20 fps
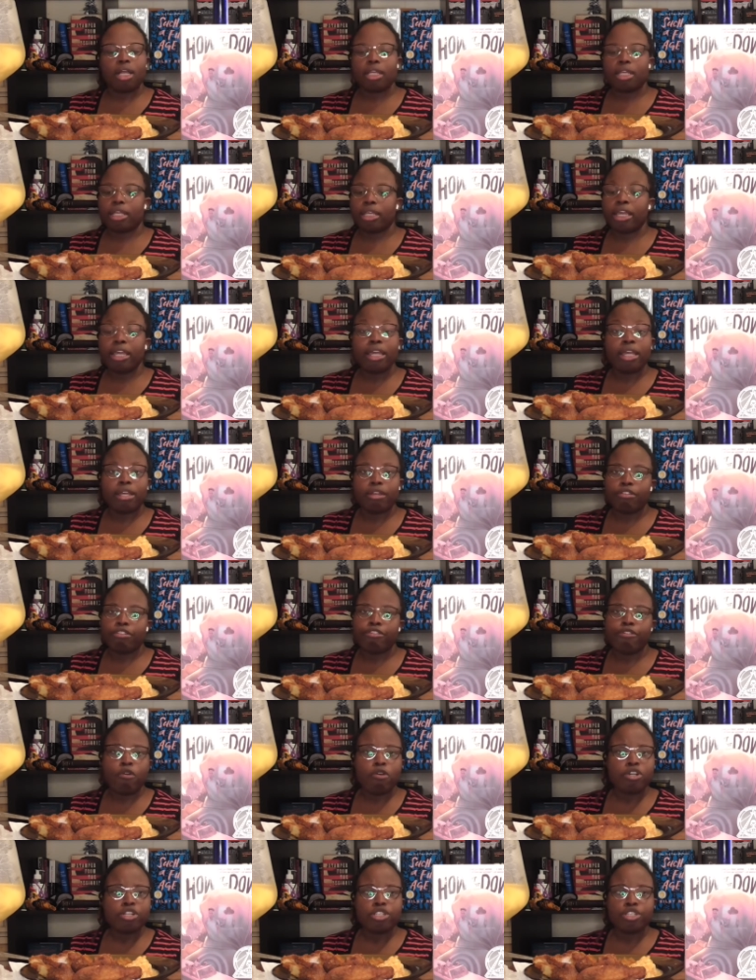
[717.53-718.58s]
Yeah,
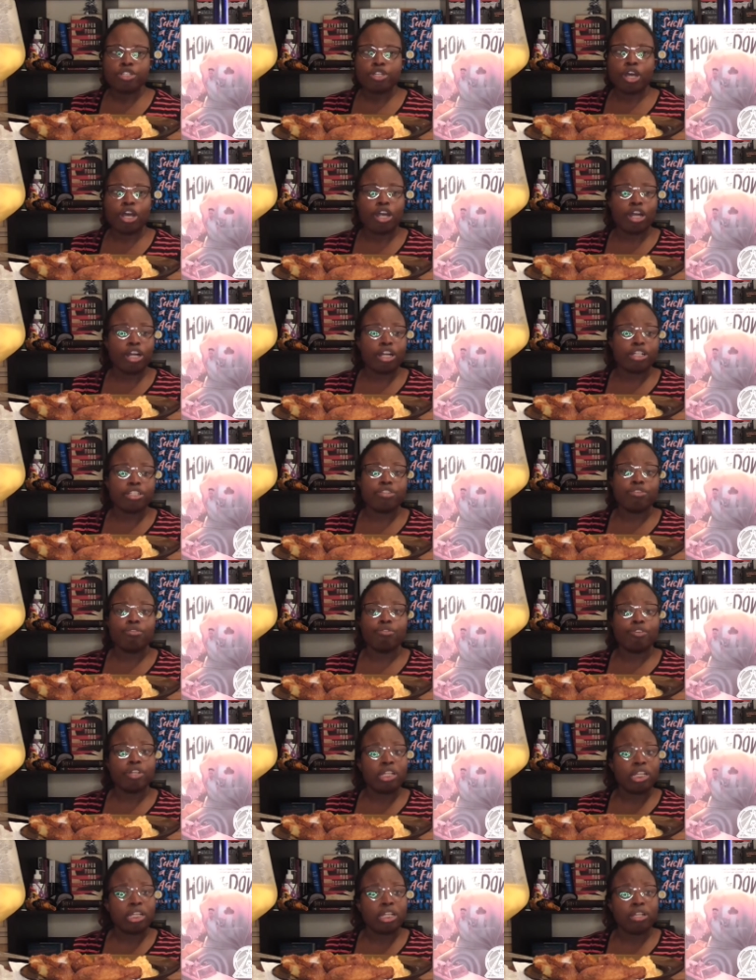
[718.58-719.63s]
four stars.
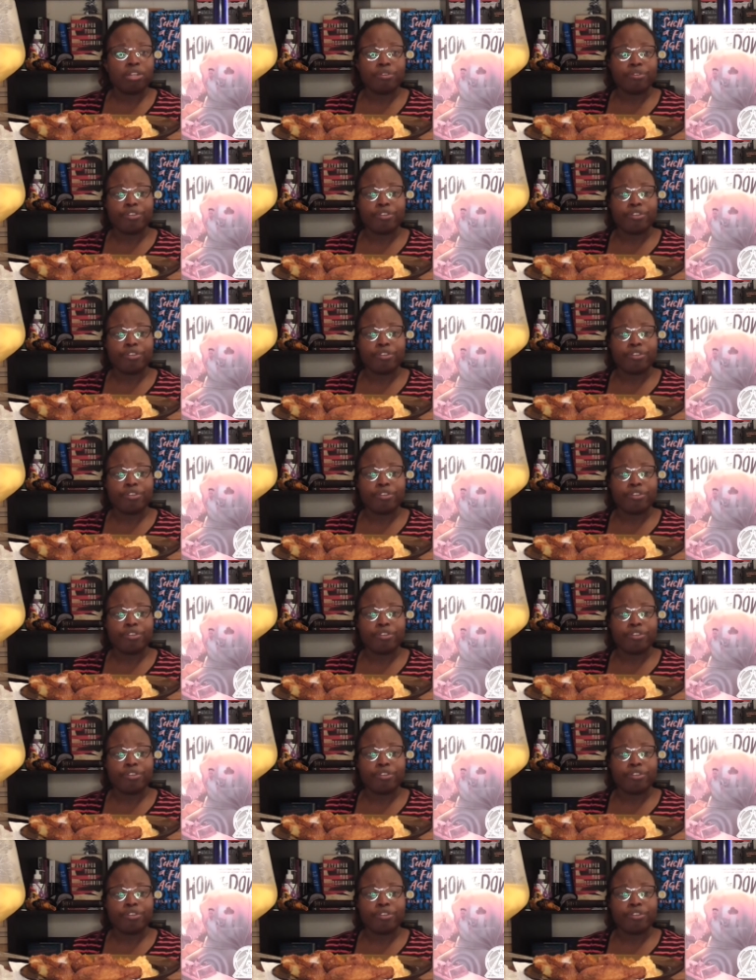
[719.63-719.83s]
Really good